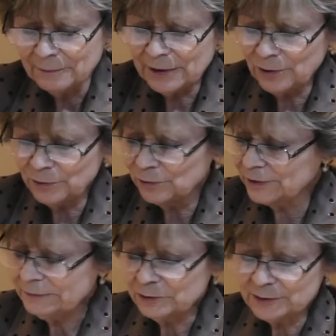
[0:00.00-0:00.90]
notice
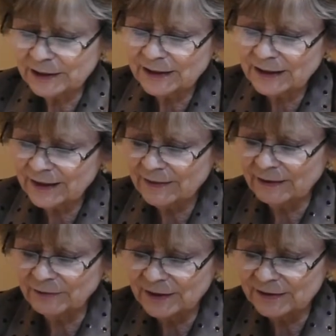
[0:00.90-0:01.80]
that David
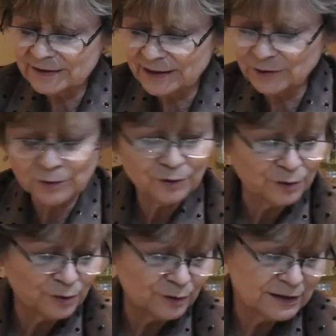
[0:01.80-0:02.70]
got
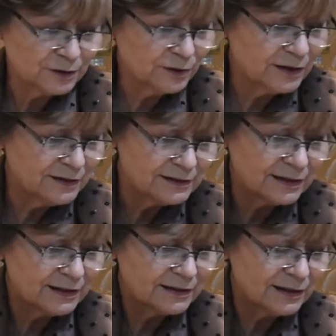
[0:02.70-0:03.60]
angry. And
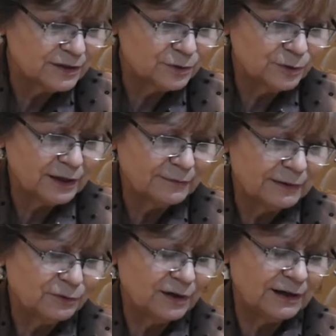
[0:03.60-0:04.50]
so we're going to go
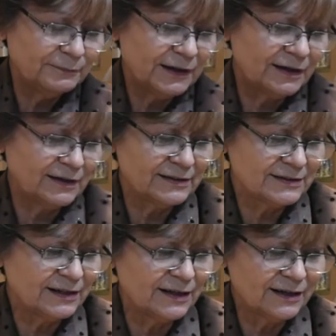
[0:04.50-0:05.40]
back to
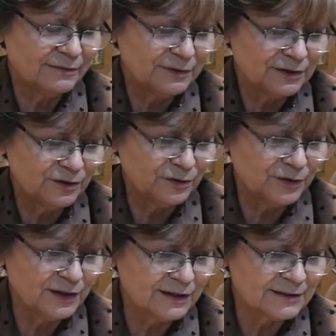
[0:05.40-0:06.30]
chapter
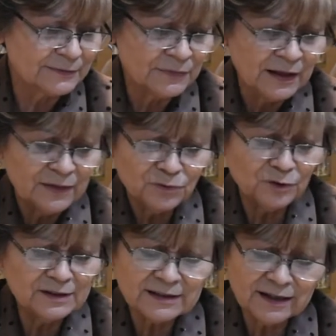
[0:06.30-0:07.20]
10 of 2
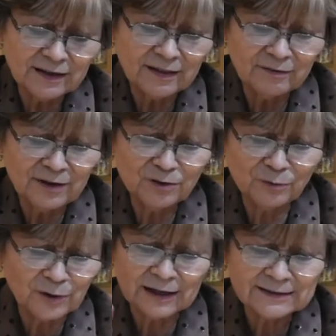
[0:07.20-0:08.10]
Samuel. It doesn't
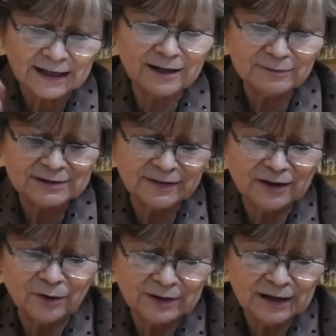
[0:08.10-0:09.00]
say that
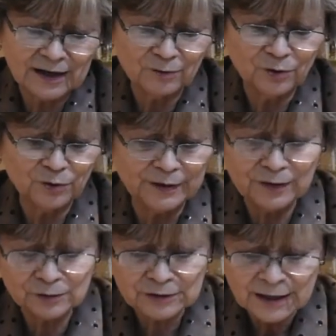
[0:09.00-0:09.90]
David took the weapons
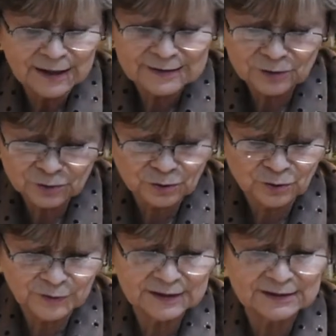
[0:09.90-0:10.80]
and said, I'm going to
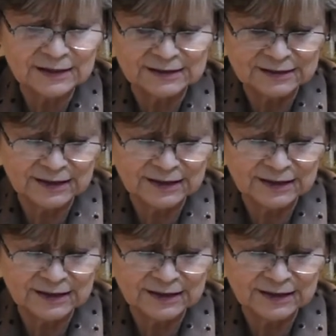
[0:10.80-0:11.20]
finish him off right